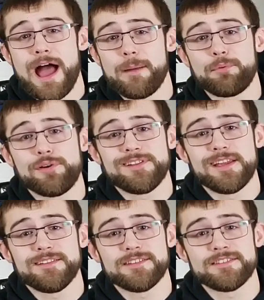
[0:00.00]
I
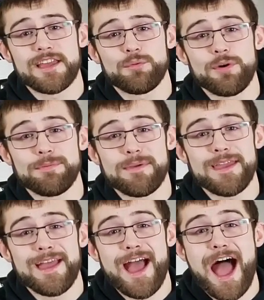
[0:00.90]
appreciate you staying with
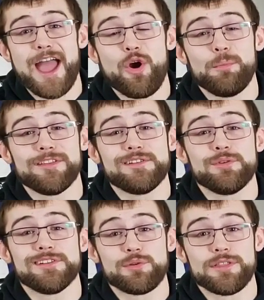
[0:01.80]
me. I hope that you
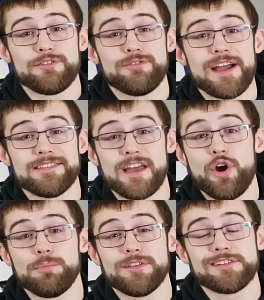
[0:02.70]
enjoy the fights. I
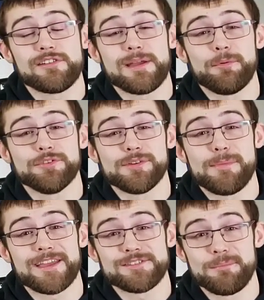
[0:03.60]
hope that you're able to
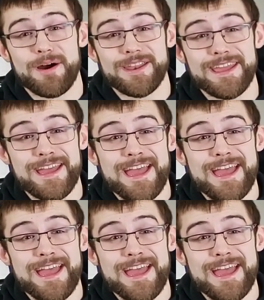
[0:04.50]
make some money.